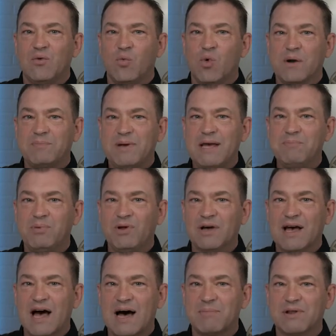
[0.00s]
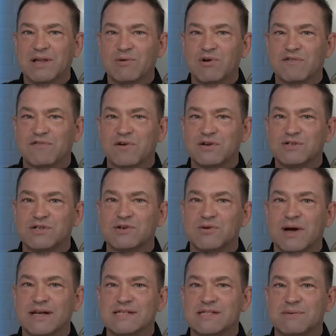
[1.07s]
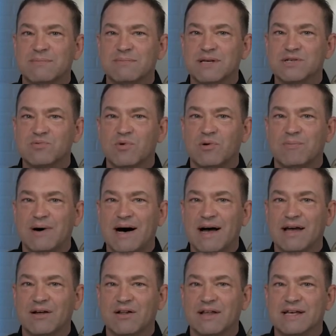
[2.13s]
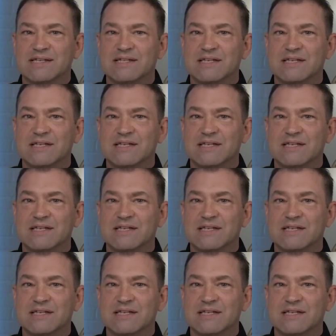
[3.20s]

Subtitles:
what people commonly refer to as the miserable mile is